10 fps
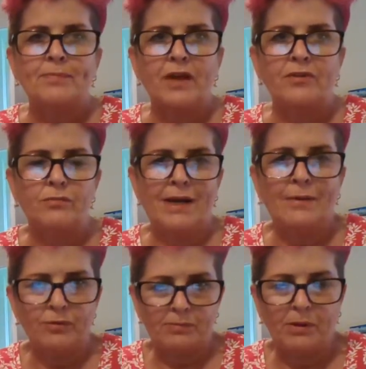the
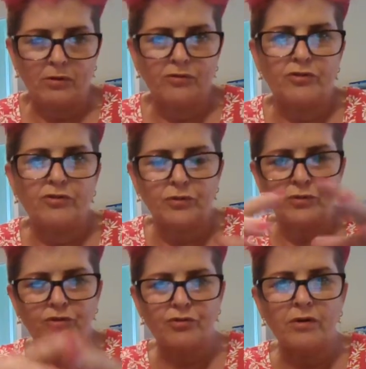round pots. So the
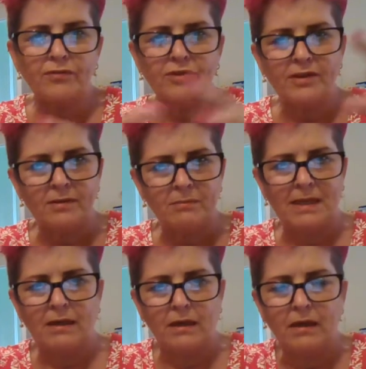trough's in the
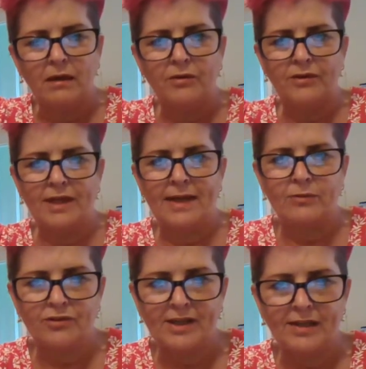middle on the
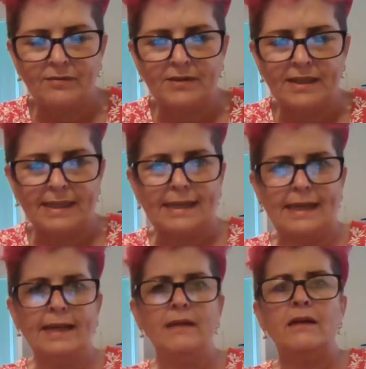outside of the
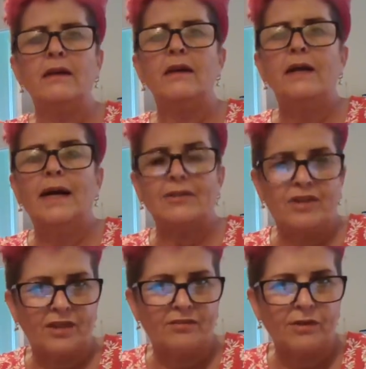decking. I'll
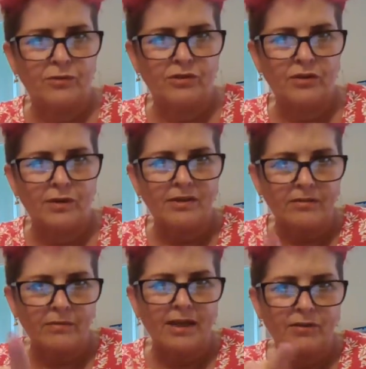take a photo
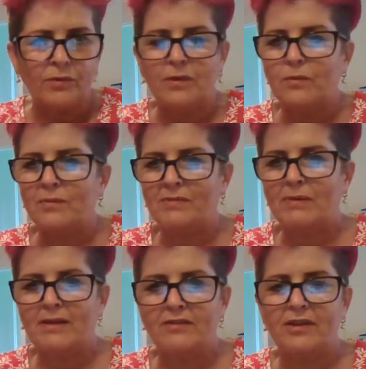next week when we've
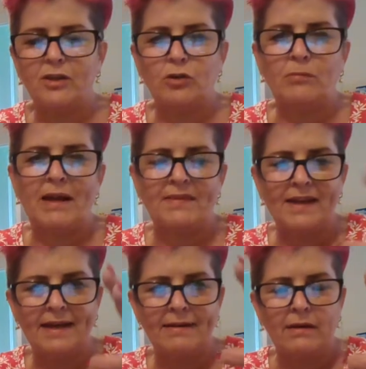planted it up, and
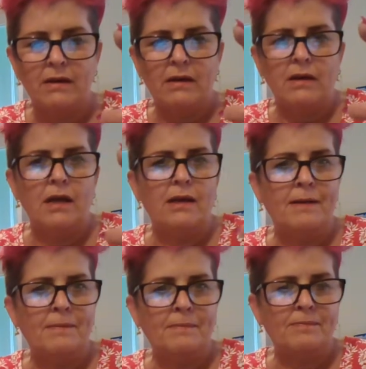then
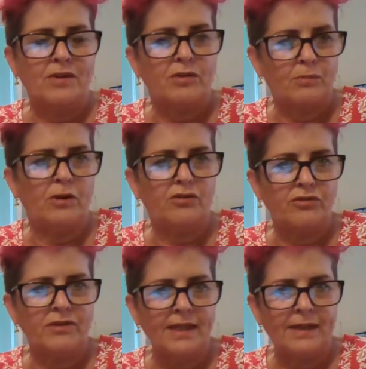the pots are
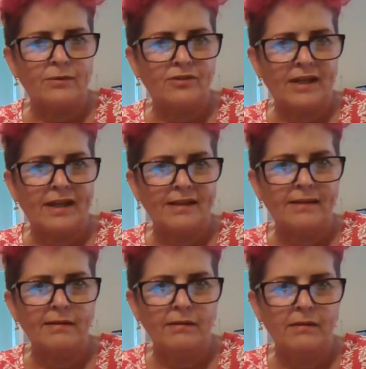on the outside,
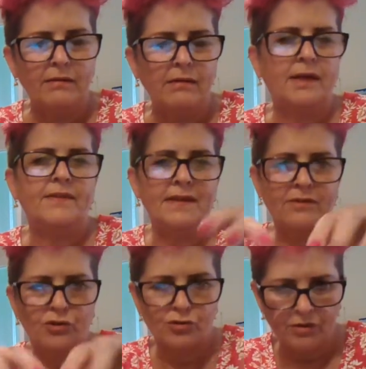and then the
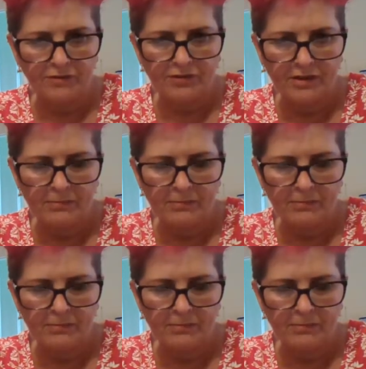trough's in the